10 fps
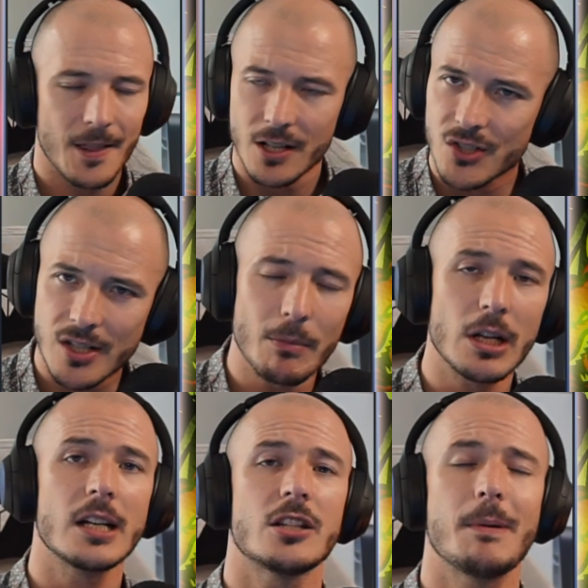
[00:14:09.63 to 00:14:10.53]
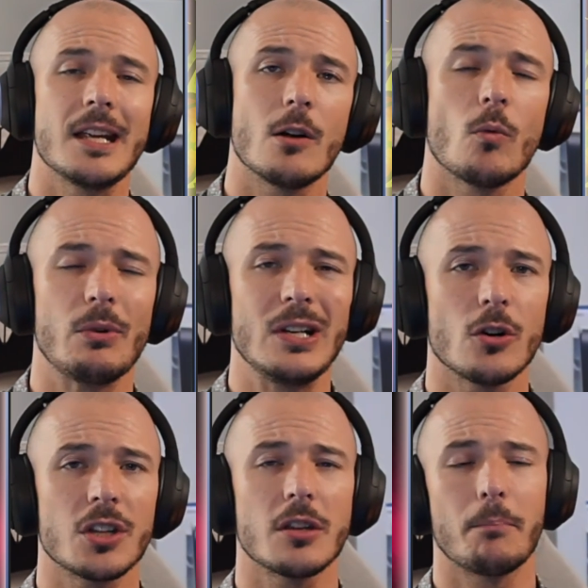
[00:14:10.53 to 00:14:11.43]
Similarly speaking, when we
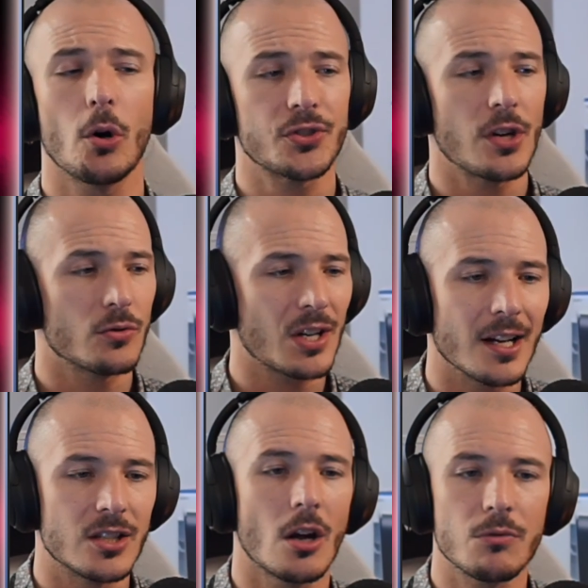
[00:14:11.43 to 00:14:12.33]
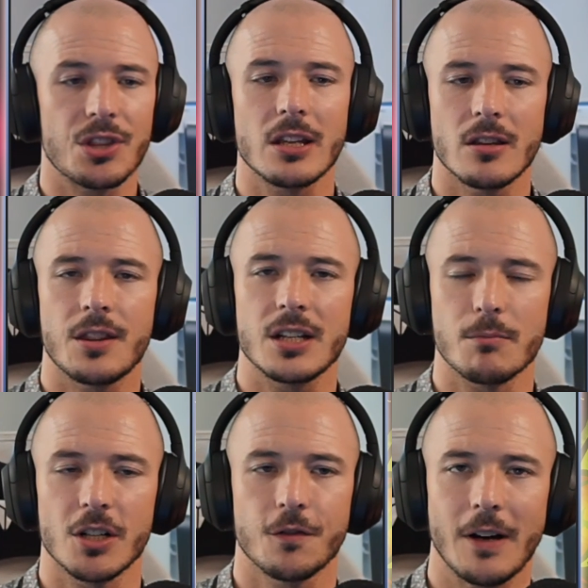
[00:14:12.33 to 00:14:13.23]
look at the boss nodes, I don't think that there's
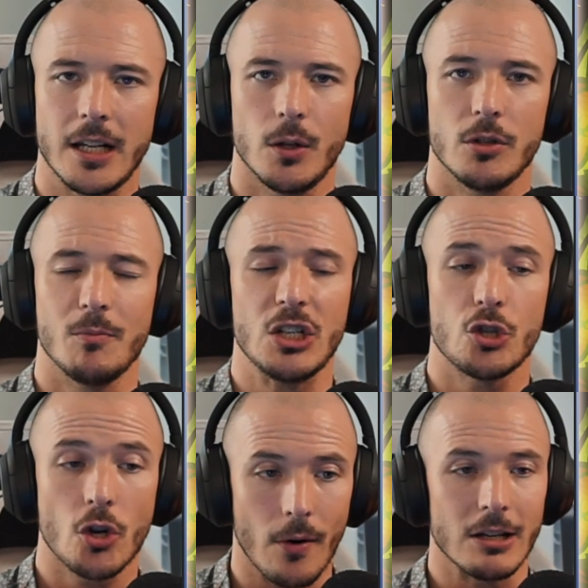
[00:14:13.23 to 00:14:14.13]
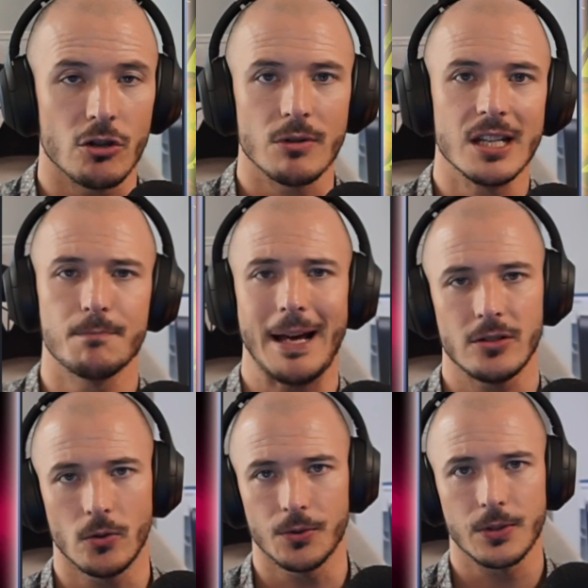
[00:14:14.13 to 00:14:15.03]
much value in me showing you these
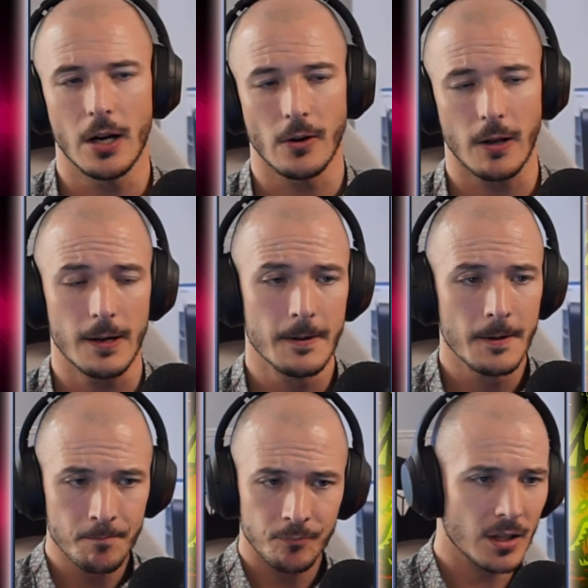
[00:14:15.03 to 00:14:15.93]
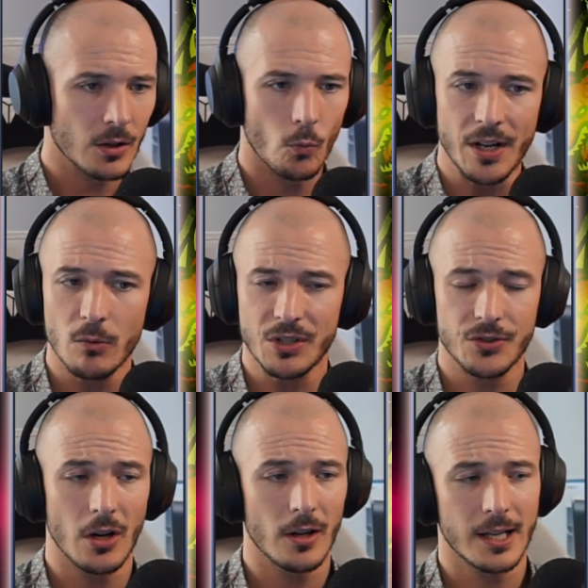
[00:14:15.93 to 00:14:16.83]
battles, okay? Winning with
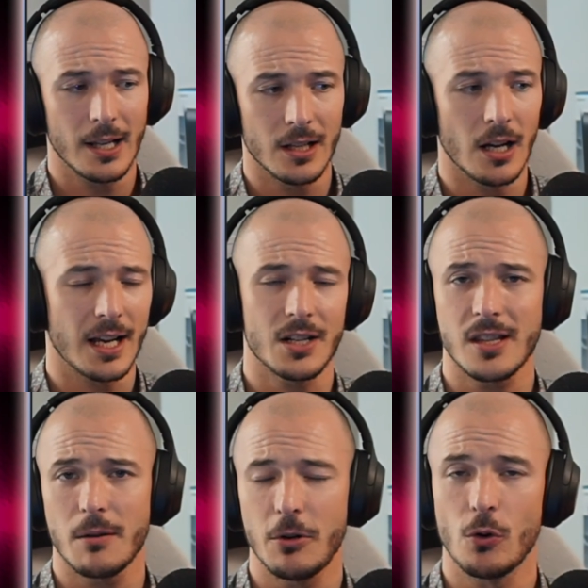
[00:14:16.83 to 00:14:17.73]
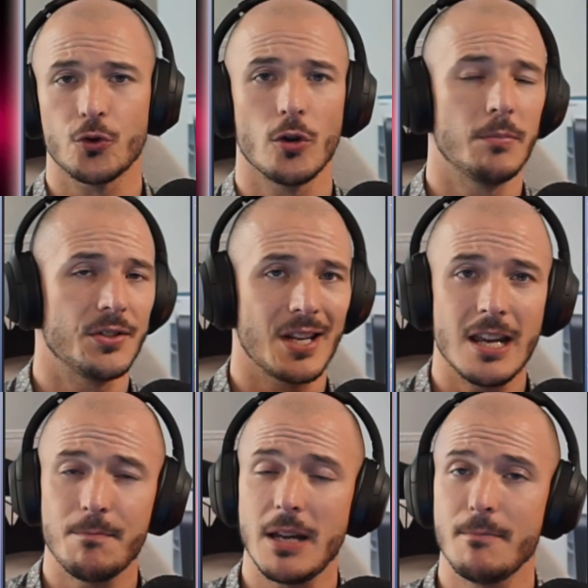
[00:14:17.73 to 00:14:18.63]
Starkiller against the Imperial Troopers,
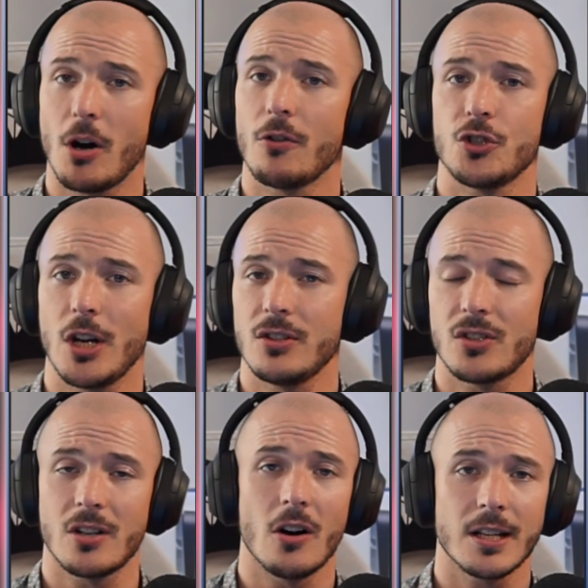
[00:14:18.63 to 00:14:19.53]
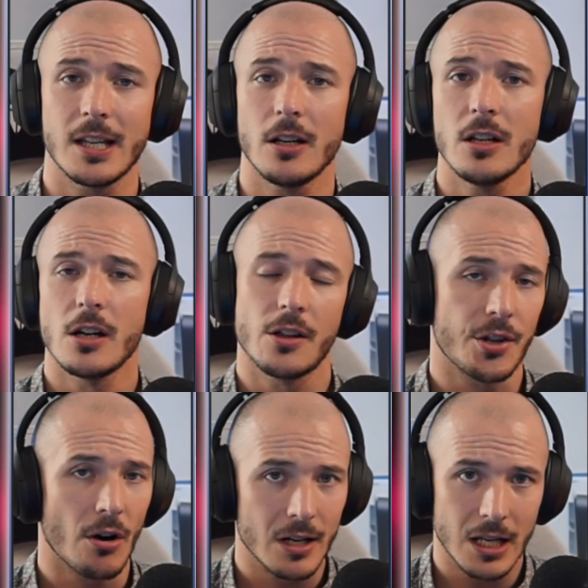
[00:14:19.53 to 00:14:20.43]
EP Marajade Starkiller,
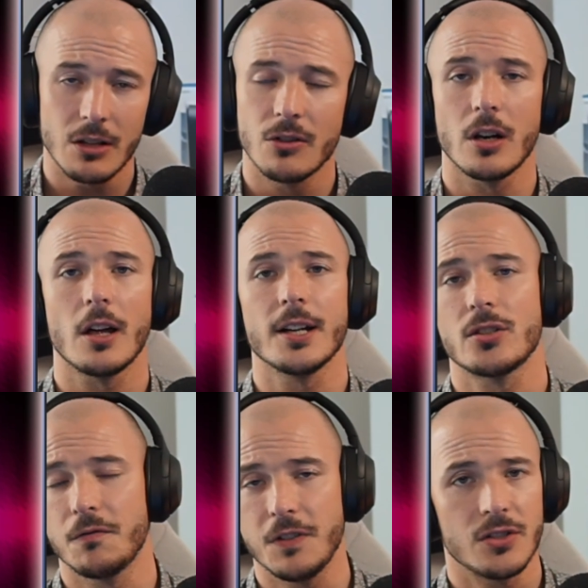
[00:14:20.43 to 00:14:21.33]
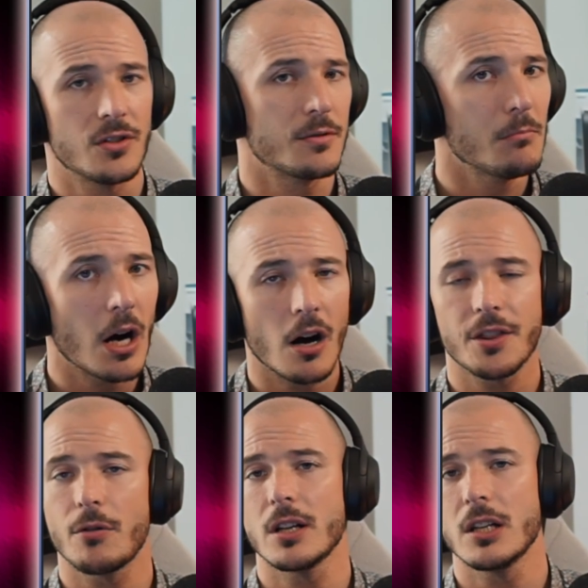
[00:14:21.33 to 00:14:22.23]
throwing in the likes of Visas Mar,
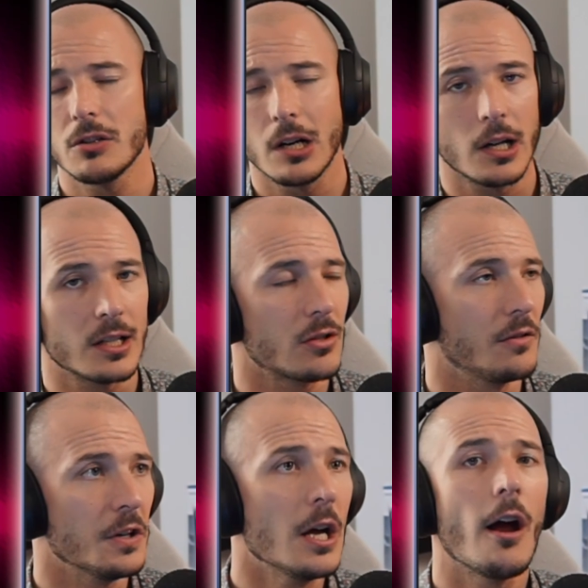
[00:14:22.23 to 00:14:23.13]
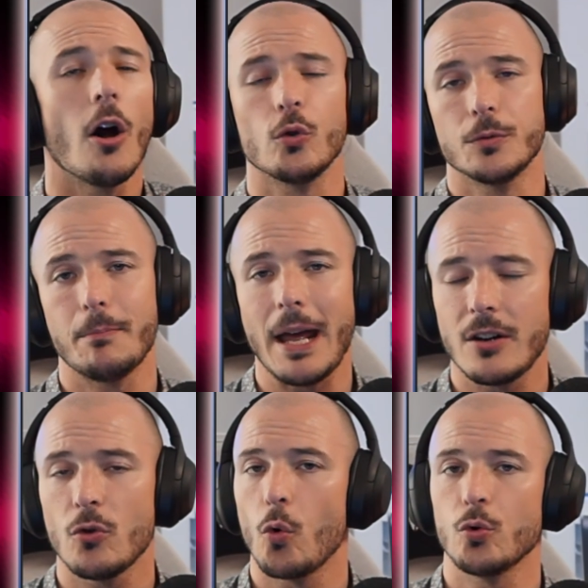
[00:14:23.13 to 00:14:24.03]
throwing in the likes of Old
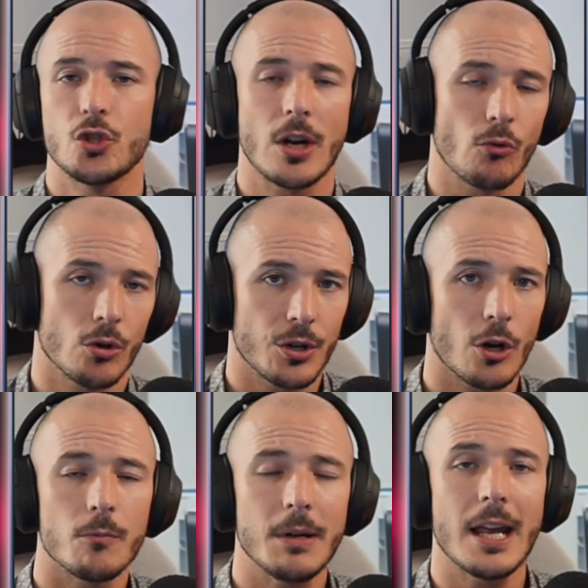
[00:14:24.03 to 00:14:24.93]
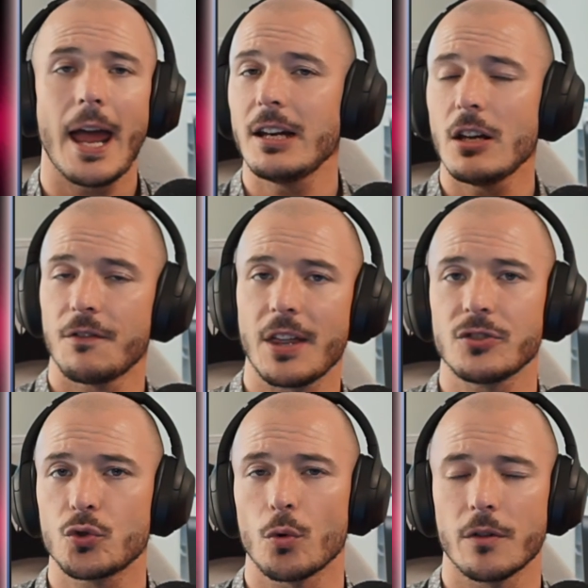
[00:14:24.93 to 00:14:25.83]
Ben or General Kenobi, any of
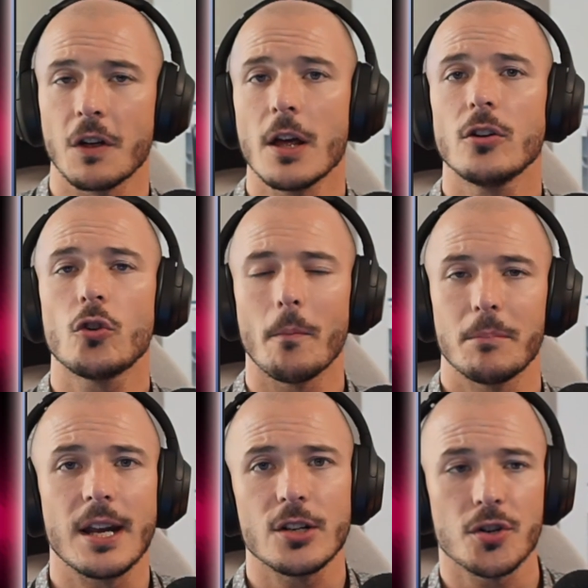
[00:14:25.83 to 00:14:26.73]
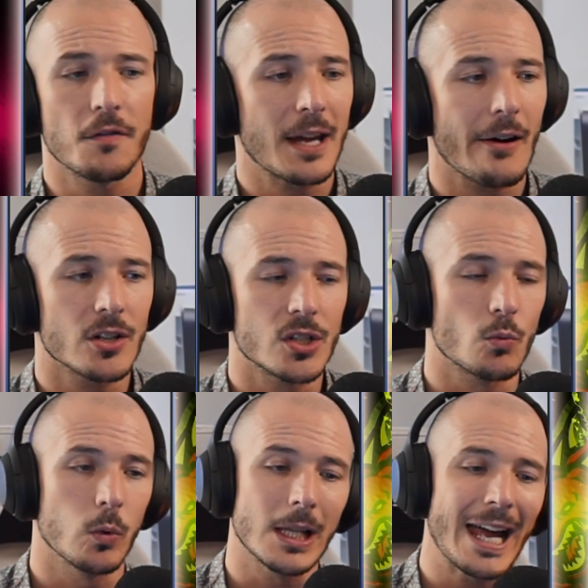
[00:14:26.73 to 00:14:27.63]
that sort of combination of
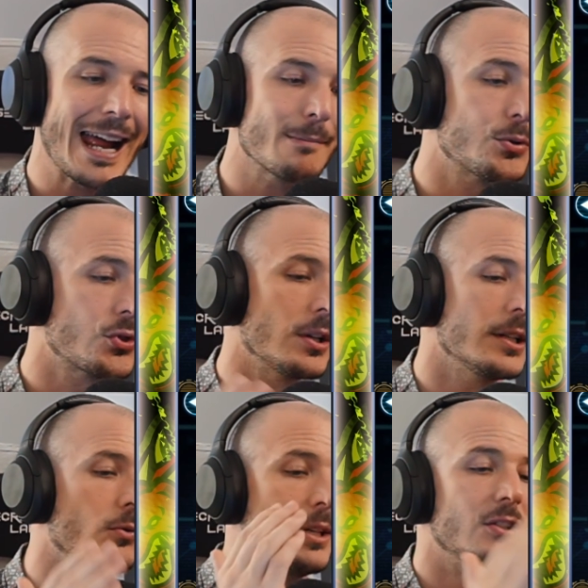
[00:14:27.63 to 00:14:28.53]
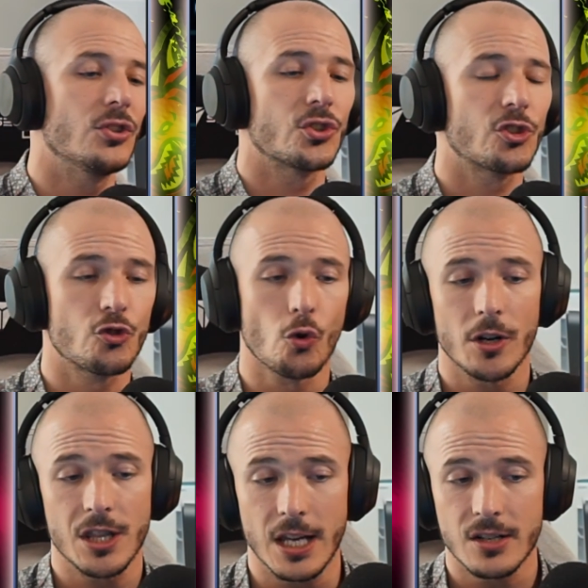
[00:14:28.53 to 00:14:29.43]
characters will absolutely
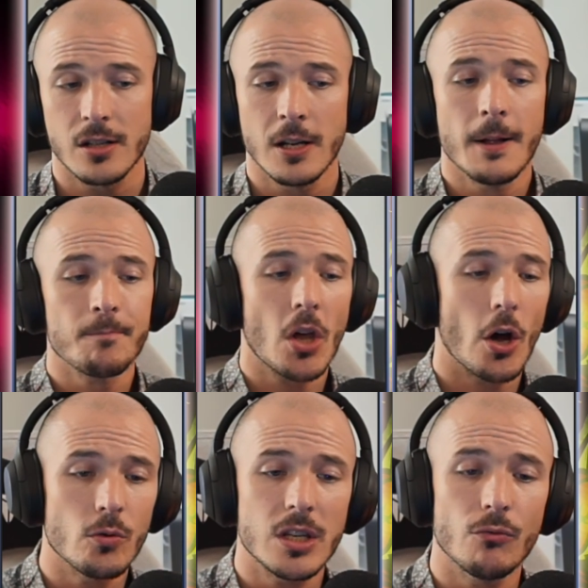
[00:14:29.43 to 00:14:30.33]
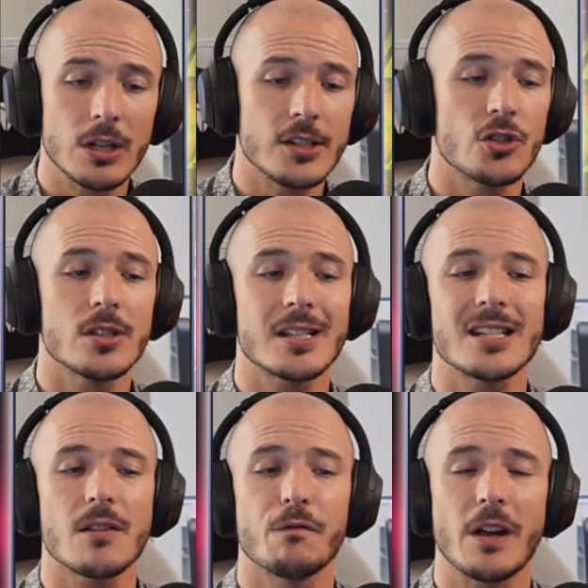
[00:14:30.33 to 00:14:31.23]
destroy this. Hokey Religions
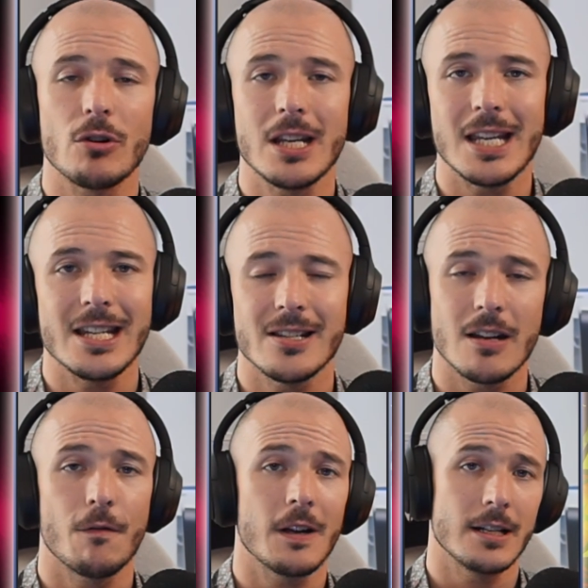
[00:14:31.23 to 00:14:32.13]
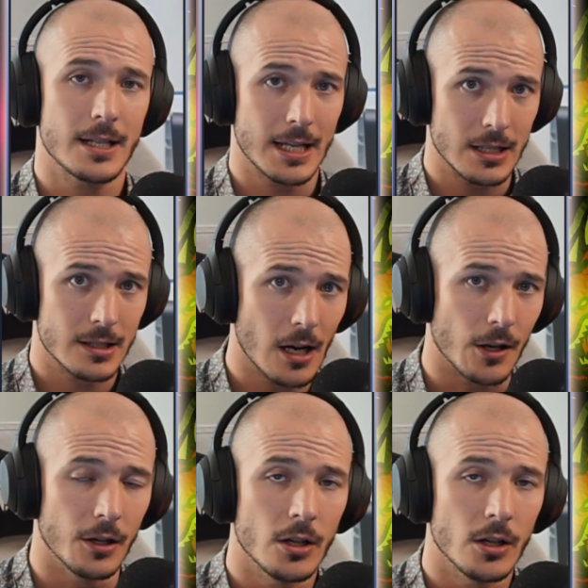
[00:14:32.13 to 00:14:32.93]
is a very easy feat to get done.